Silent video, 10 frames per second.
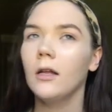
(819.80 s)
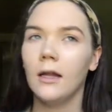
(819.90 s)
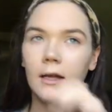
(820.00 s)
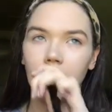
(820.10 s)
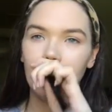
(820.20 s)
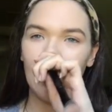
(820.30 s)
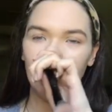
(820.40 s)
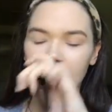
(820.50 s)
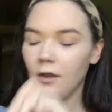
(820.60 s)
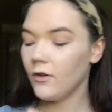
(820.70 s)
Like,
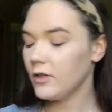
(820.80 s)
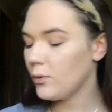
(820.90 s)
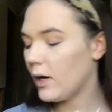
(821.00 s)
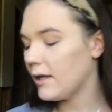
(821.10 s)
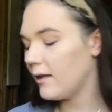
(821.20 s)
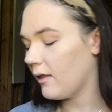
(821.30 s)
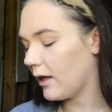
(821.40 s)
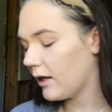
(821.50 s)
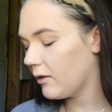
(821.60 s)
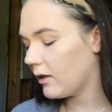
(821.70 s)
yeah, another reason why I didn't
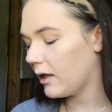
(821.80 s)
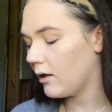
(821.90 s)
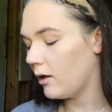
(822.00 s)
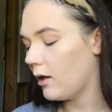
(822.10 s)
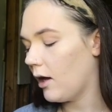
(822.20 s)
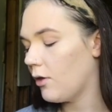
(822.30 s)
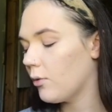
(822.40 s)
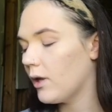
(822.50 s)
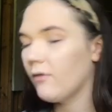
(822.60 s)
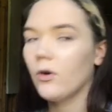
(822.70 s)
like the other
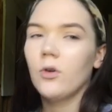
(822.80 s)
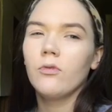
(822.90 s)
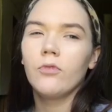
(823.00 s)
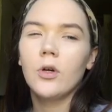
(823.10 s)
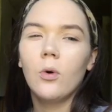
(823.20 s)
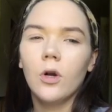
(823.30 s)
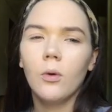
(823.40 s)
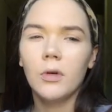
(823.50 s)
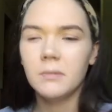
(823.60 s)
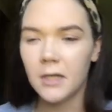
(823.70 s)
one I
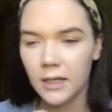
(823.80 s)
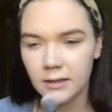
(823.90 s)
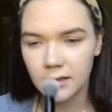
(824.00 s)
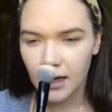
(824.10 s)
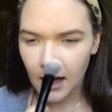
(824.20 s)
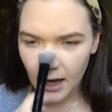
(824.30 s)
recorded was because